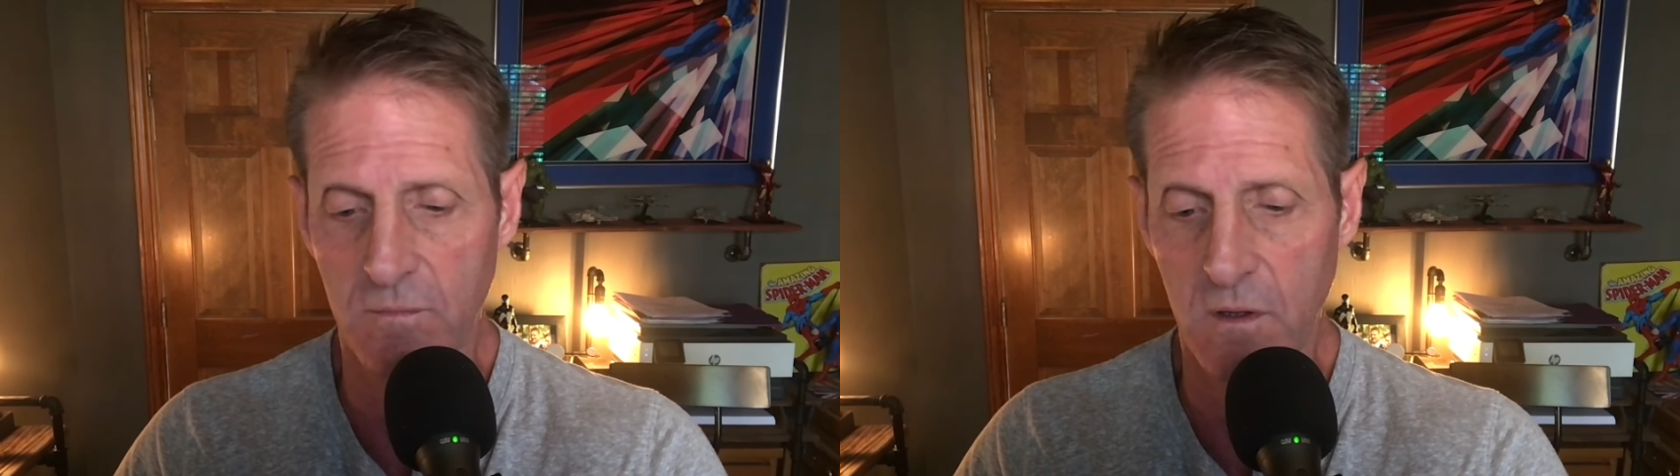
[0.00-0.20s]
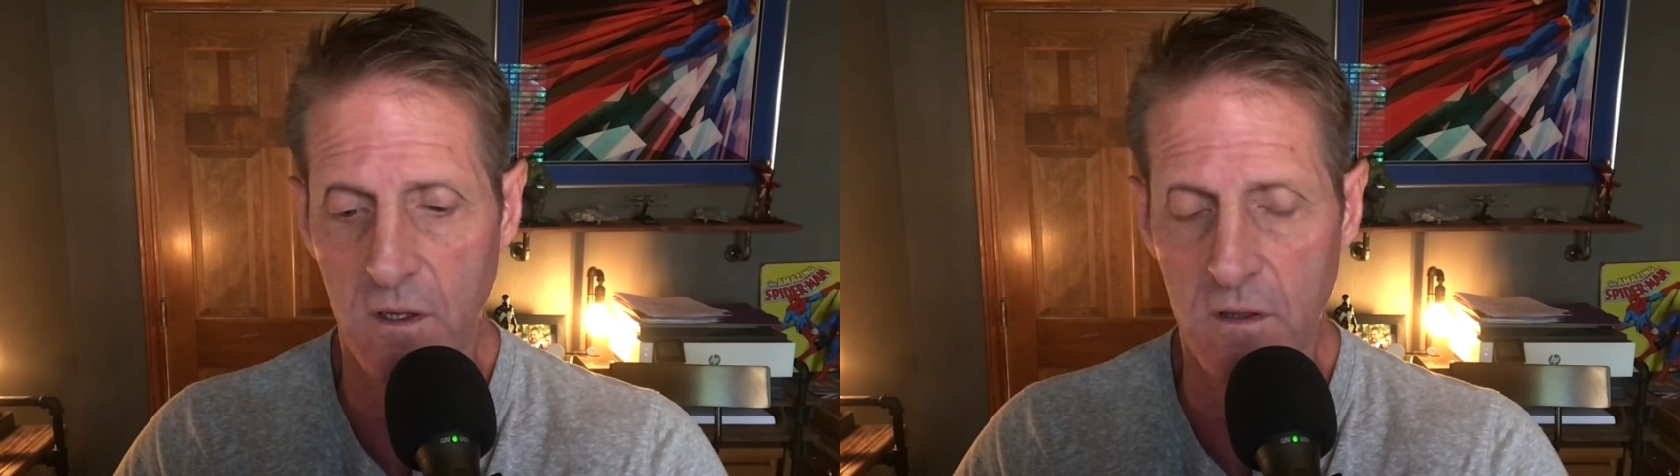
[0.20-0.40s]

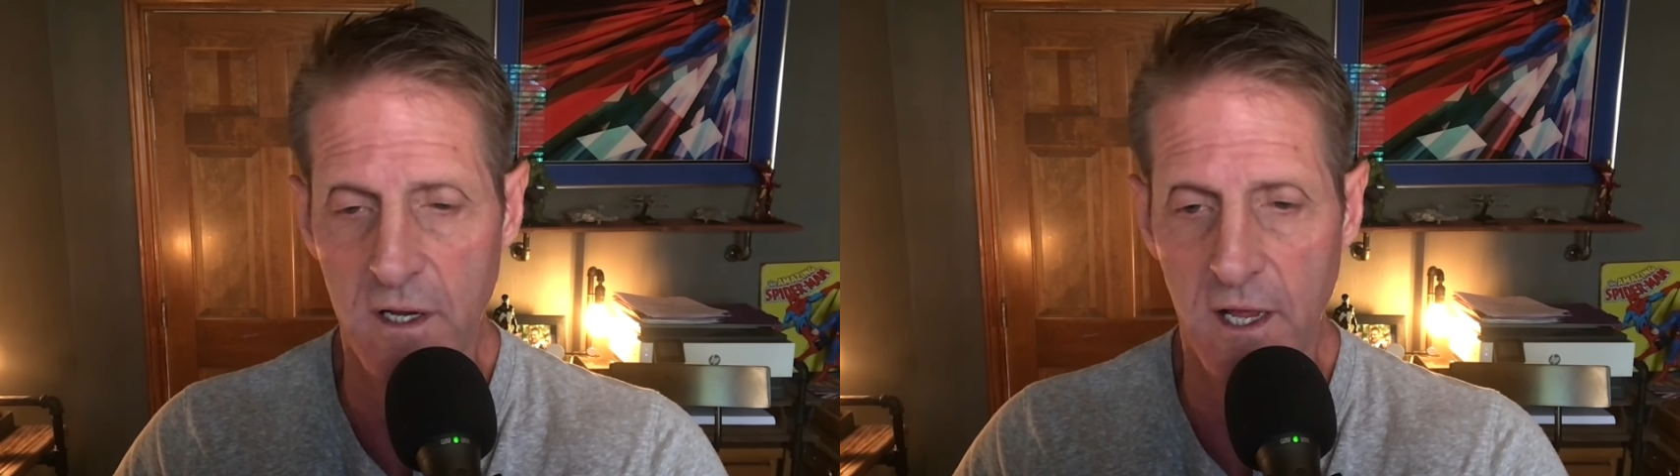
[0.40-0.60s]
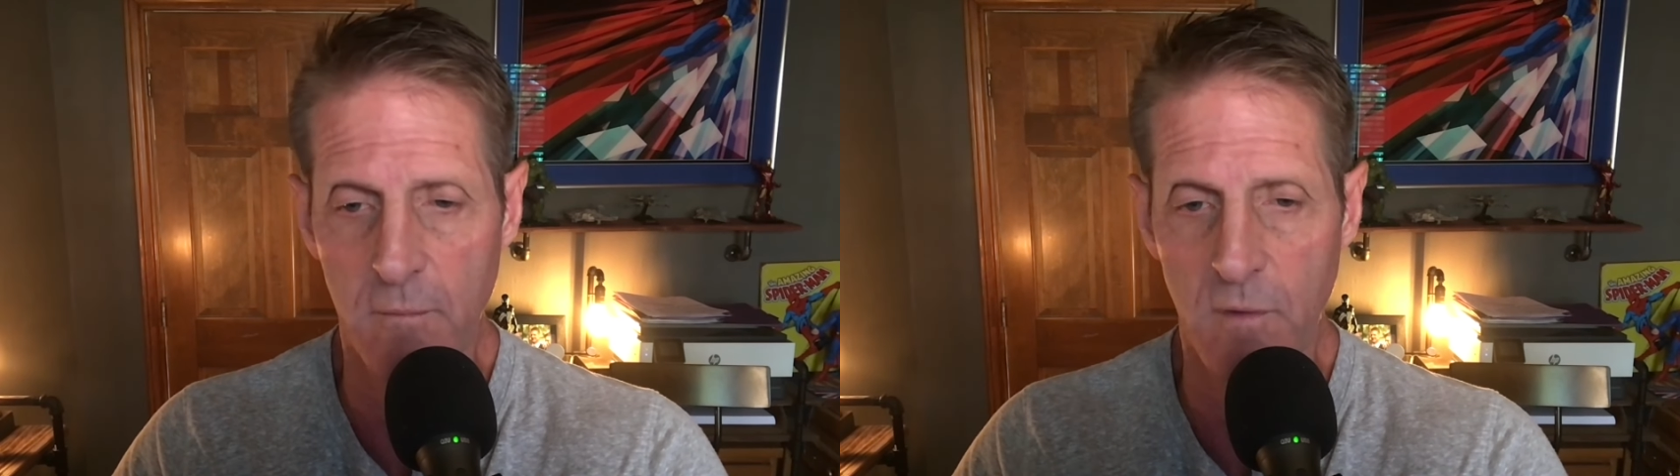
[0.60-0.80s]
the
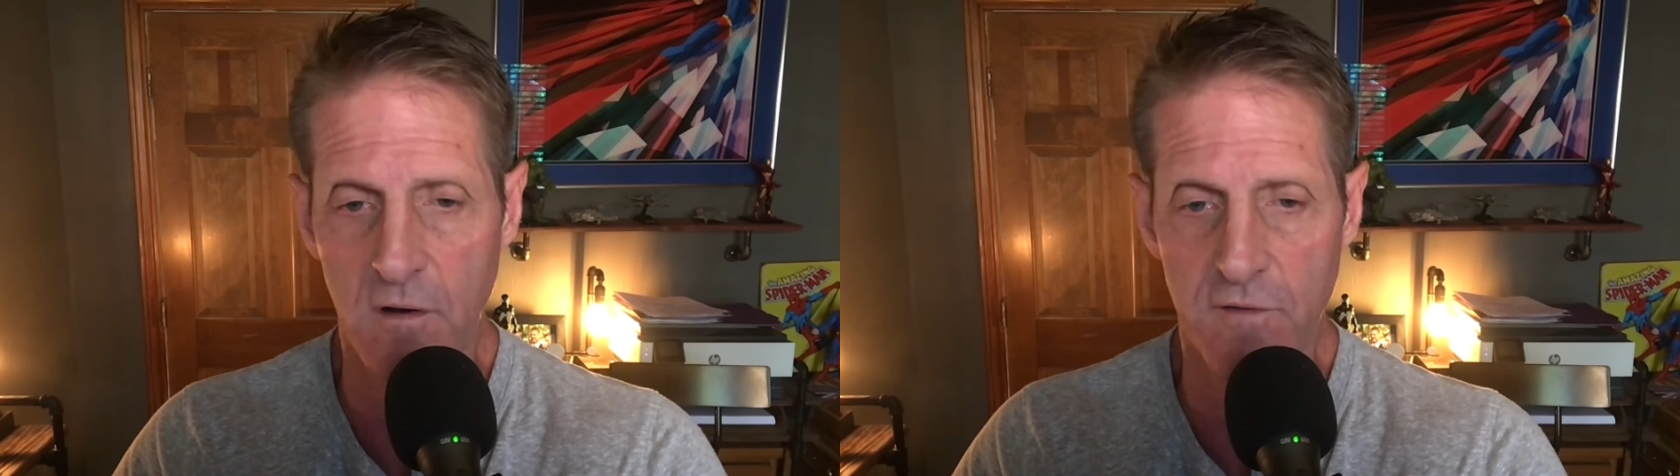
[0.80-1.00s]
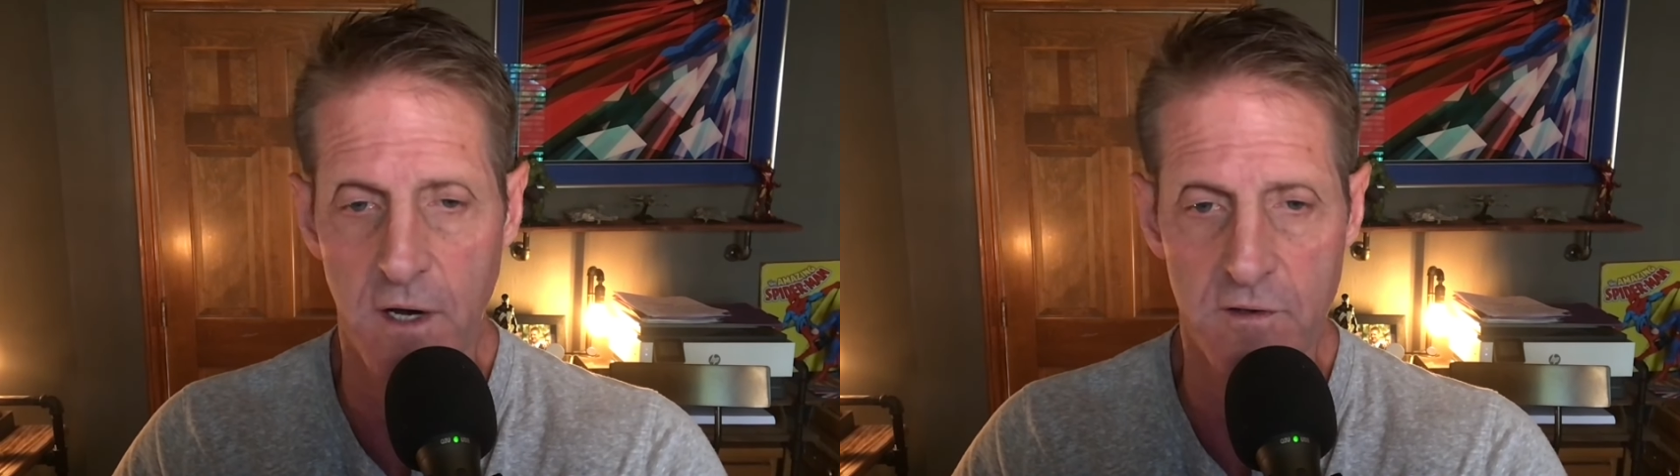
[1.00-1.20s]
name
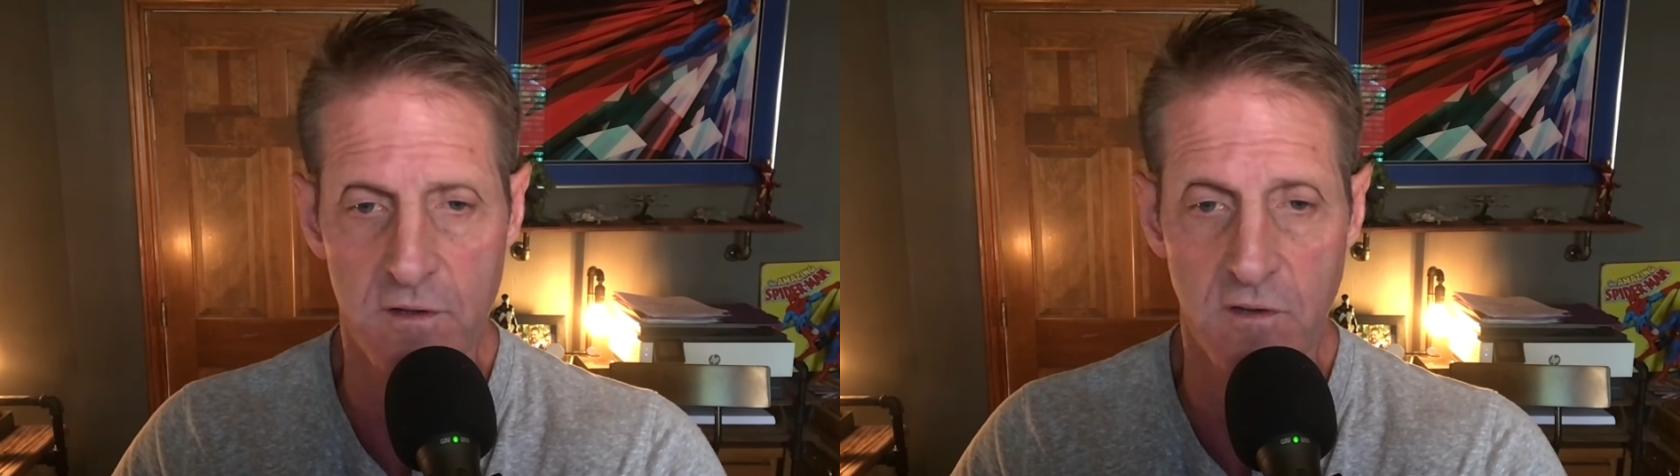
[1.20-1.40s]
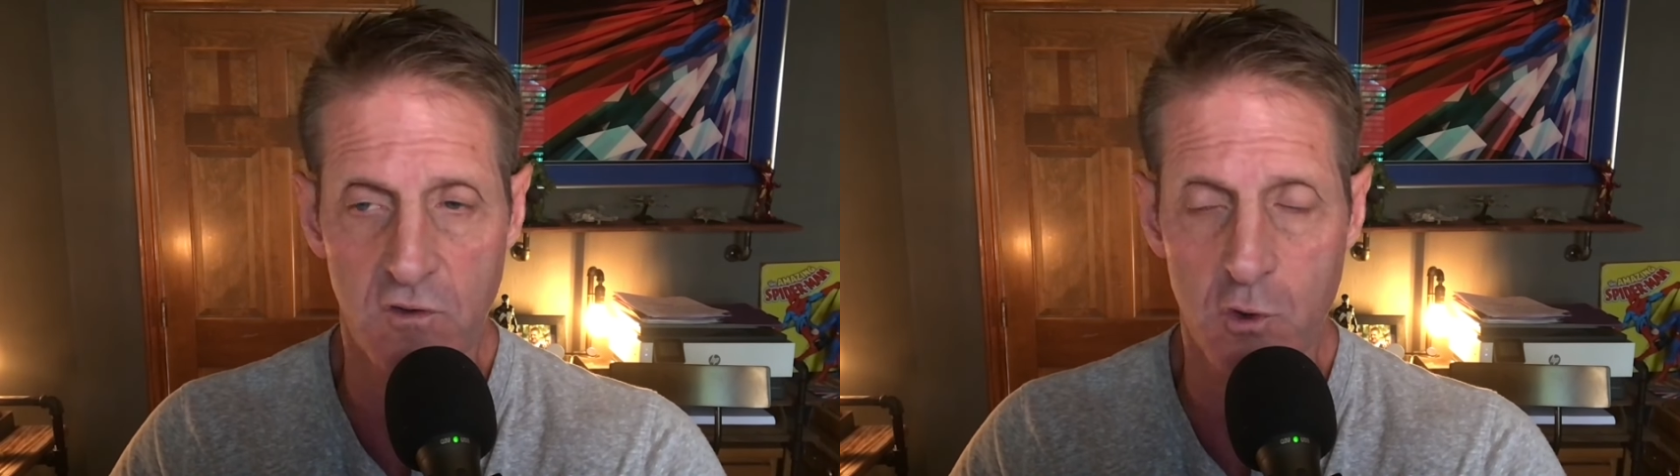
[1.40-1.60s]
of
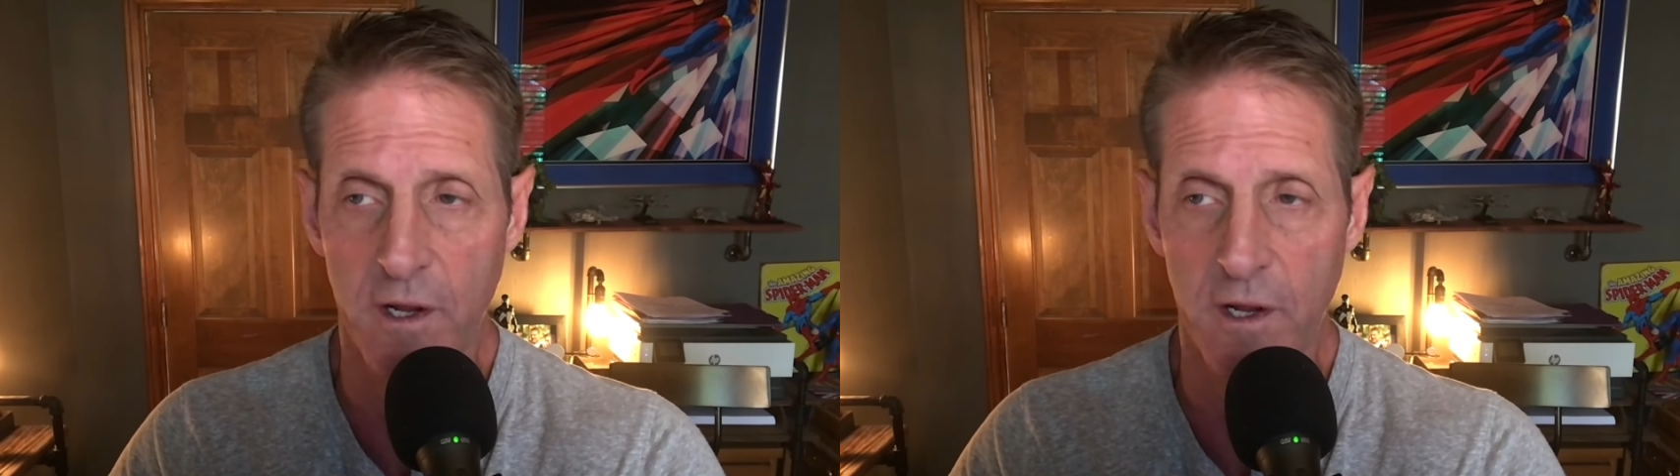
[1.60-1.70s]
this